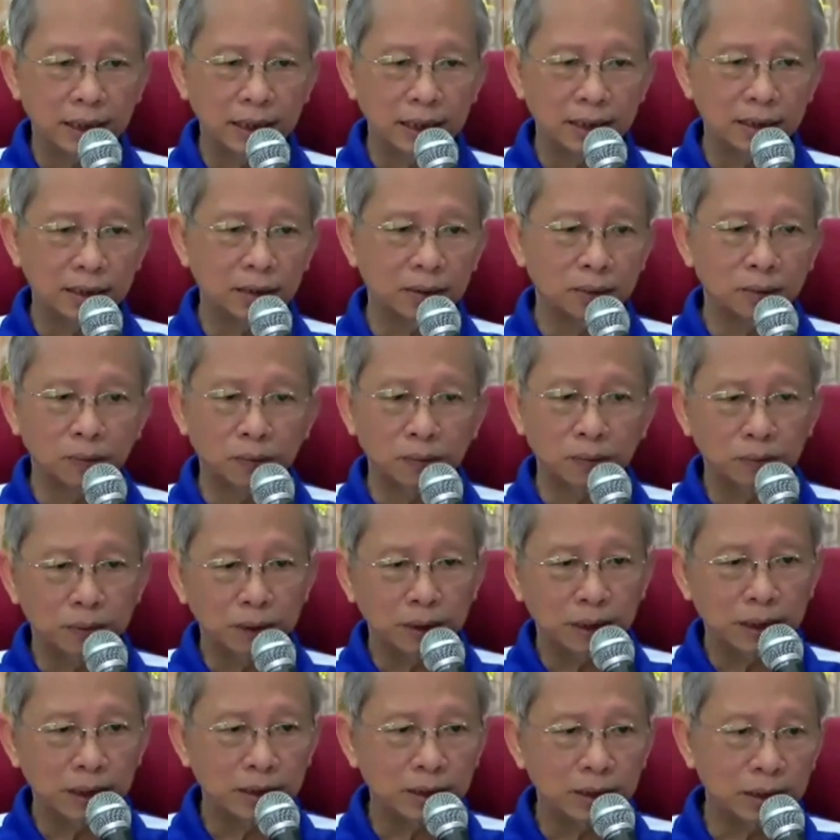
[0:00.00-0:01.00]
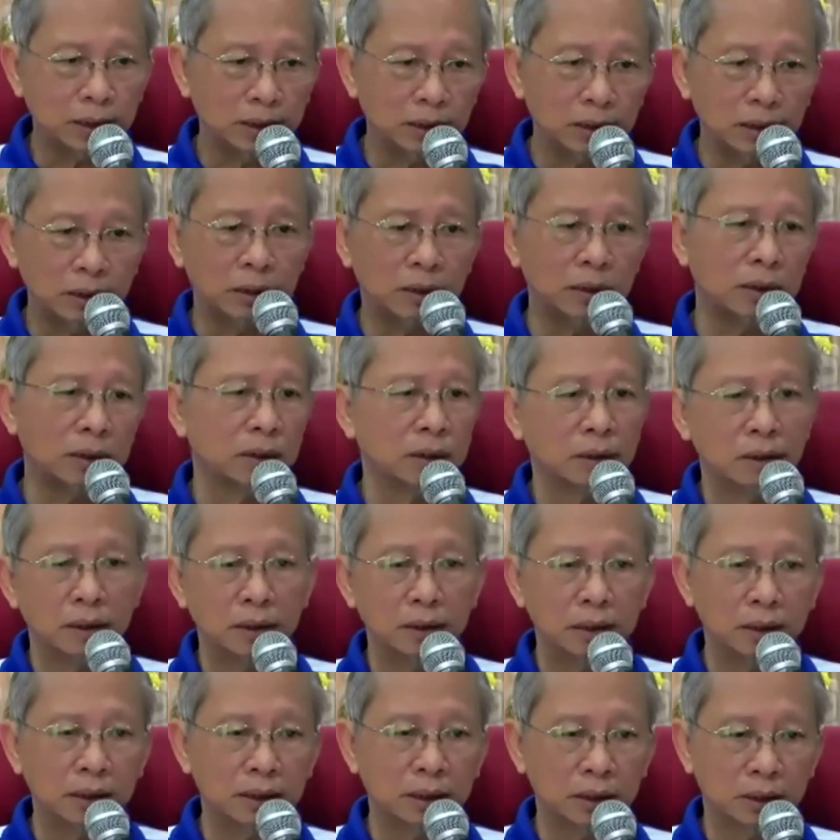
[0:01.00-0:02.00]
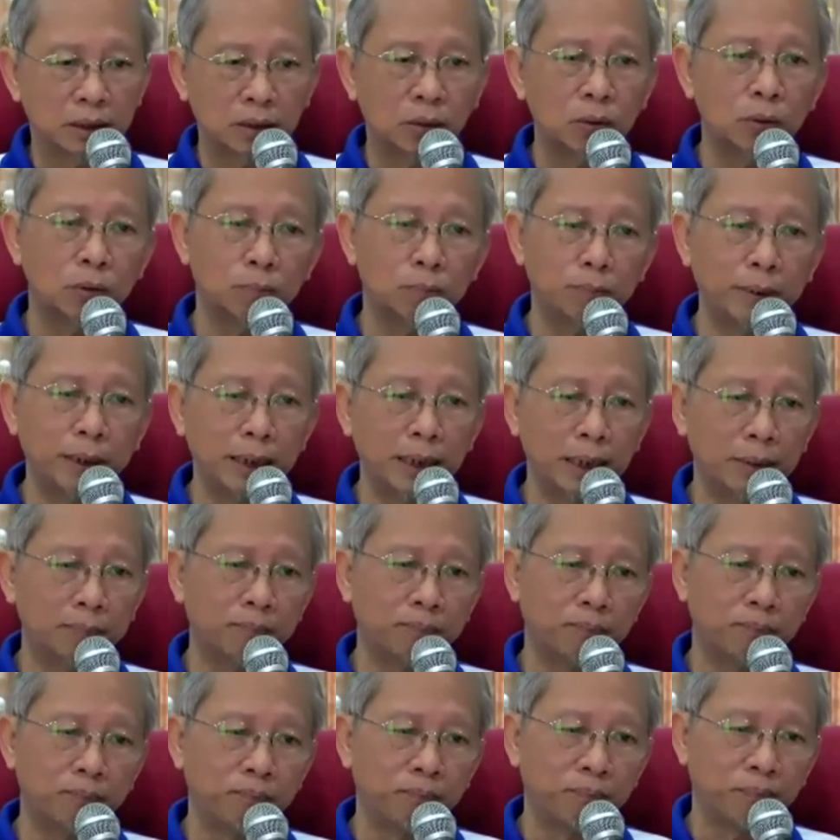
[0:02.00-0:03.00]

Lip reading: And the whole nature just open up.